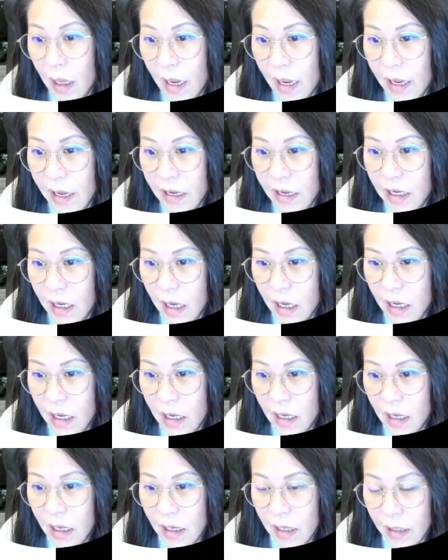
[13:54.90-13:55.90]
eh
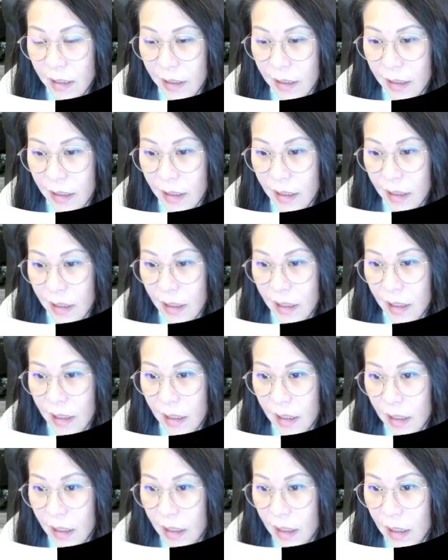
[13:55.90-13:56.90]
uh
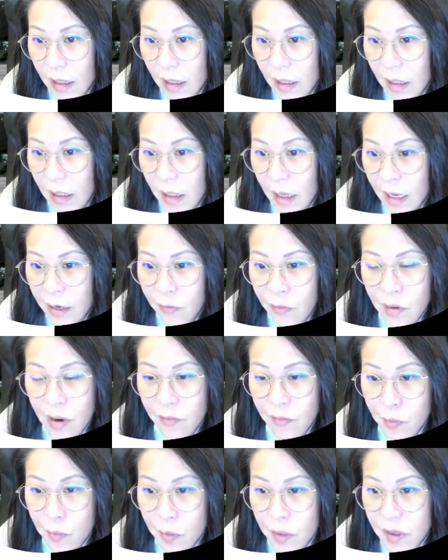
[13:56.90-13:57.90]
I greet
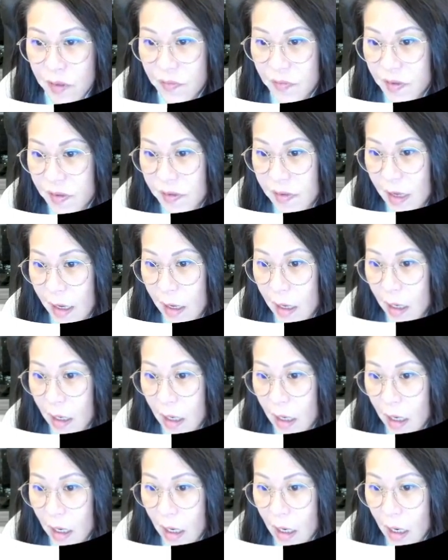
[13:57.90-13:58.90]
everybody first ah
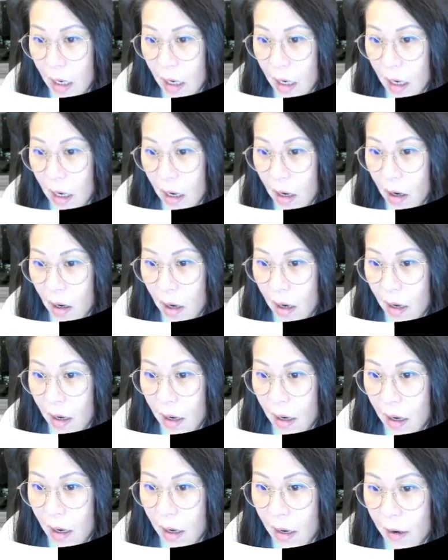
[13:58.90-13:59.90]
ah
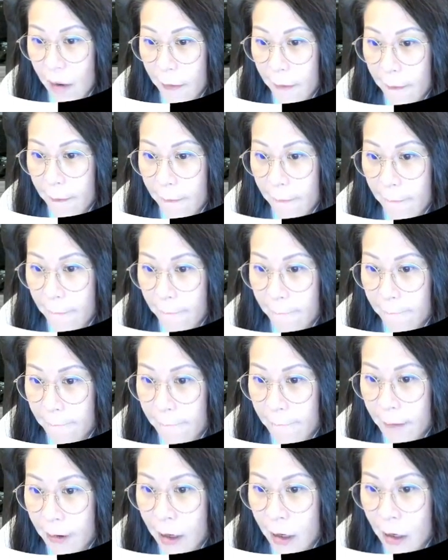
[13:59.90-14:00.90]

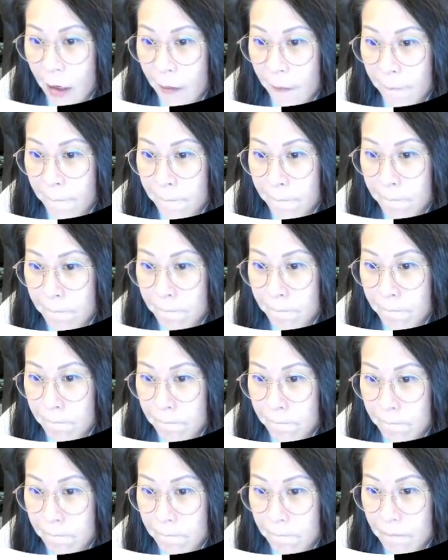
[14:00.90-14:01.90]
um
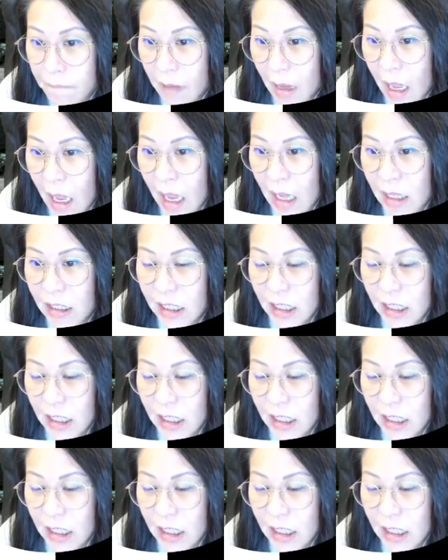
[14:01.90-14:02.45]
ah